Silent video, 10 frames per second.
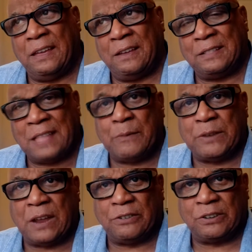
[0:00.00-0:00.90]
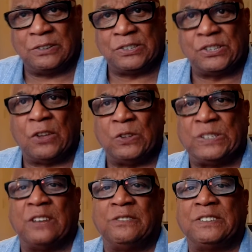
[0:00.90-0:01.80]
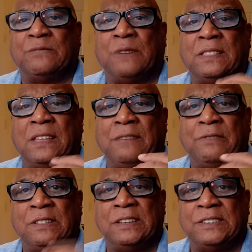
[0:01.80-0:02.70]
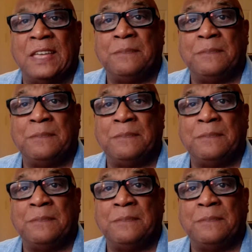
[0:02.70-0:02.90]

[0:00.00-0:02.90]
Laminar are going to sort out when they release